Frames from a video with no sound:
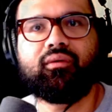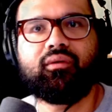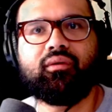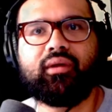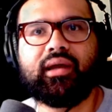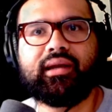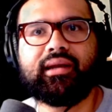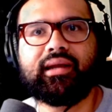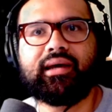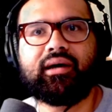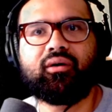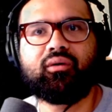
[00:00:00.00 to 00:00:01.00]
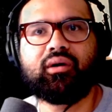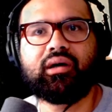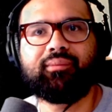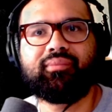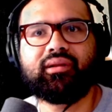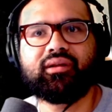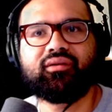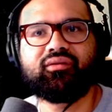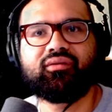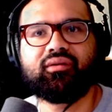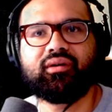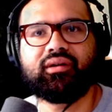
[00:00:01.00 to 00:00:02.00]
you get now
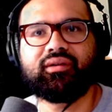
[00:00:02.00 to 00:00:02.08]
an